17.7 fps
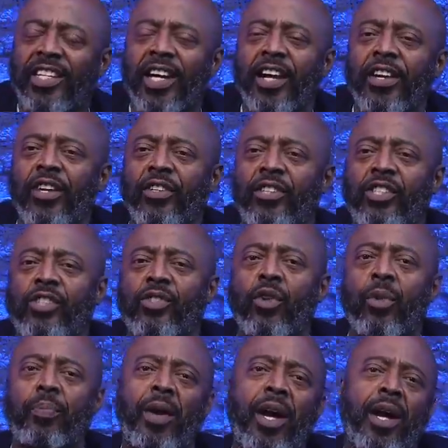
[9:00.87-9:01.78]
Donnell, just do
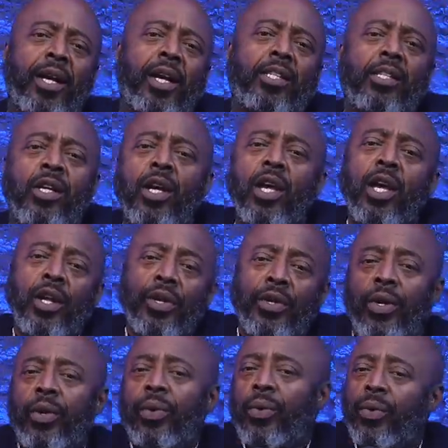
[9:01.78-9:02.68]
the podcast.
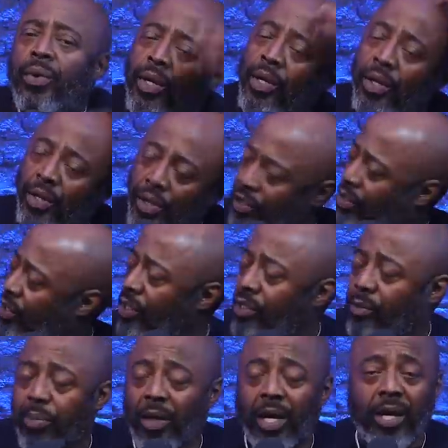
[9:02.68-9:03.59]
Dude,
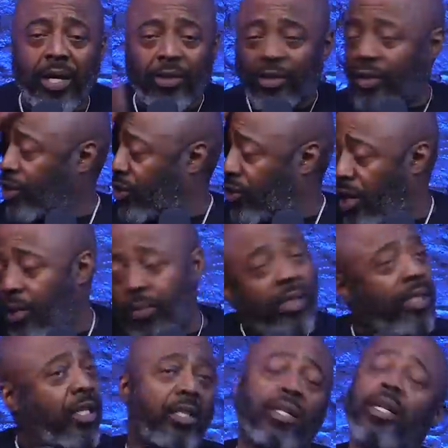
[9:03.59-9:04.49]
she's blonde, so she always
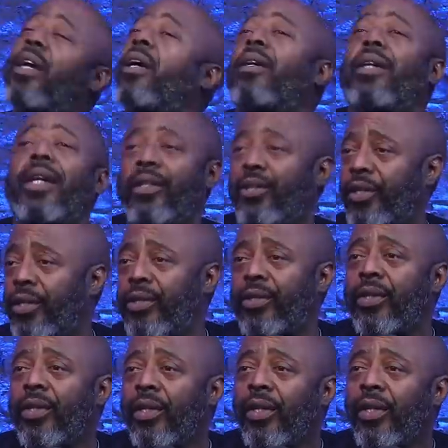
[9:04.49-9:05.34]
does her hair like this.